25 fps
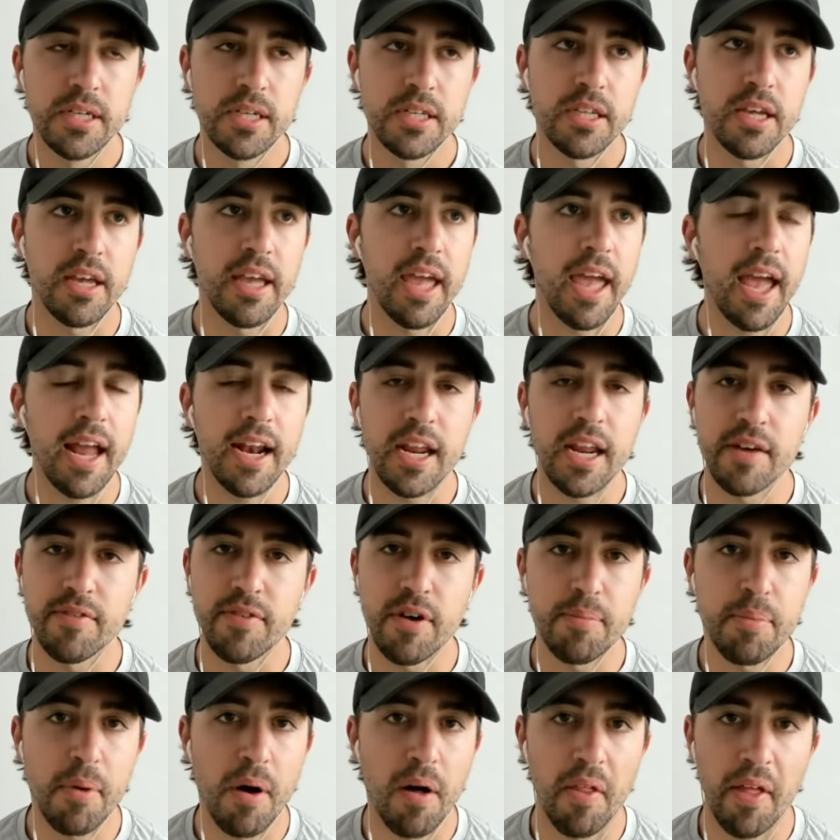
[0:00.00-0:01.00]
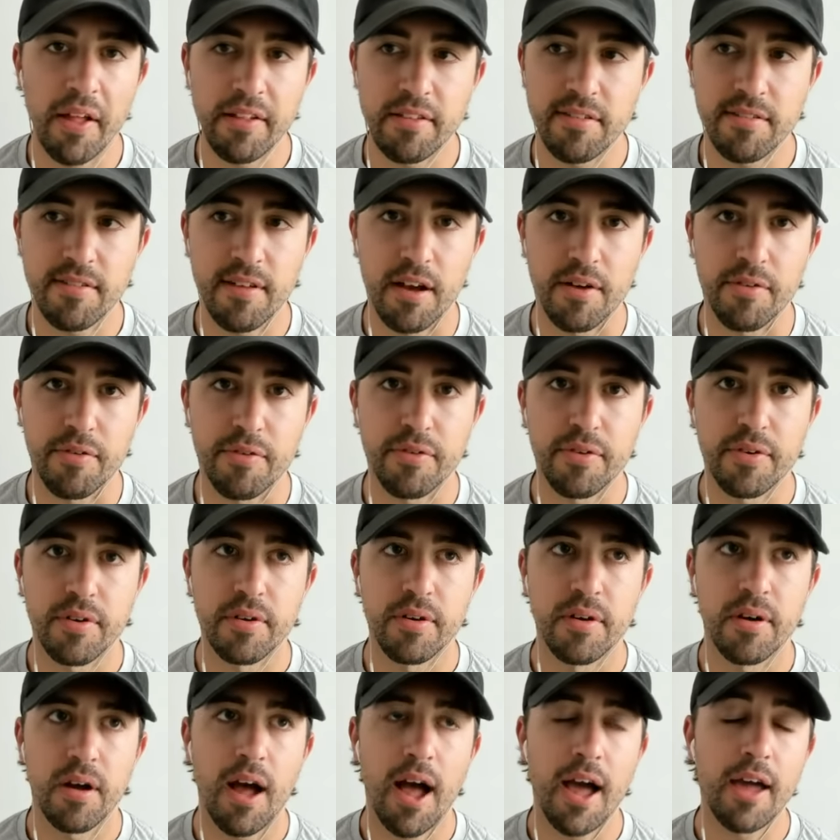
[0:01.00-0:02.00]
You can't give up all that stuff.
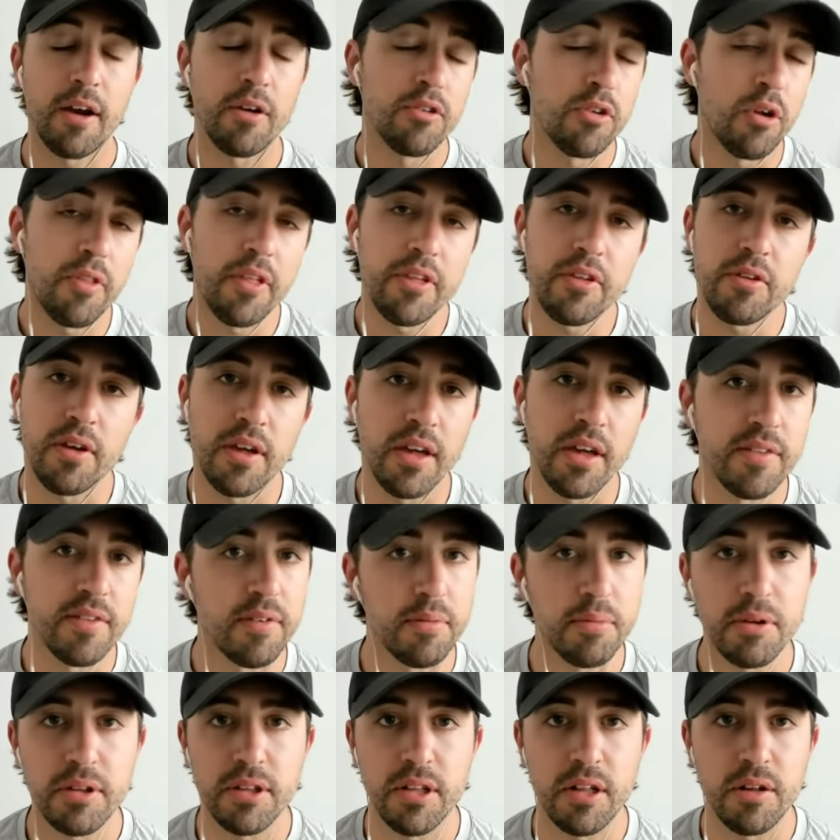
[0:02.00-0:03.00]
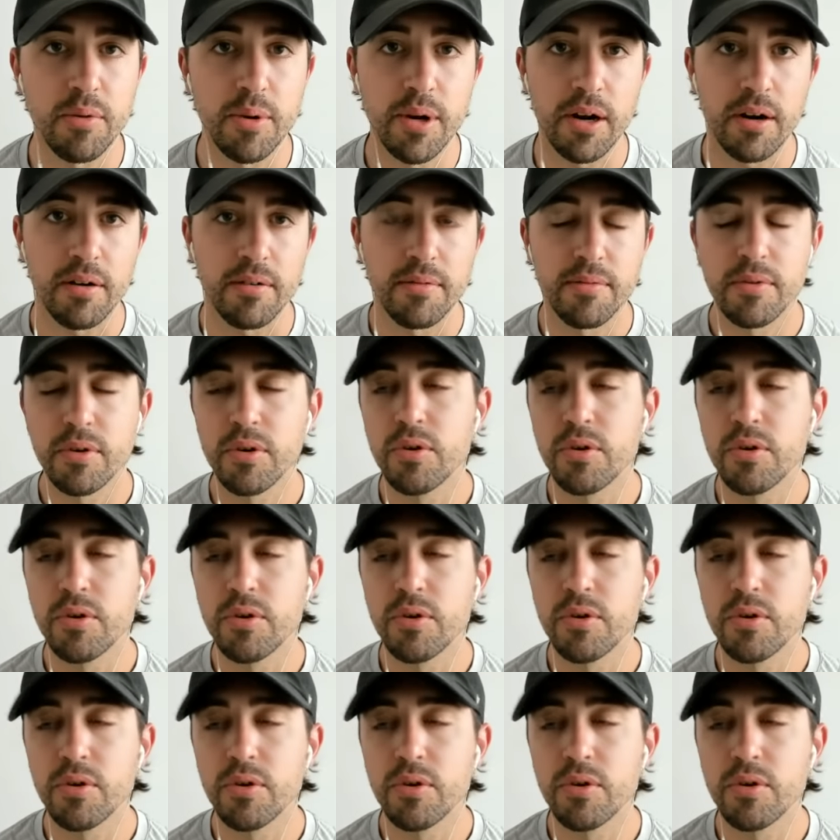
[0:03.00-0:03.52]
I don't know that you can give up Kel'el Ware.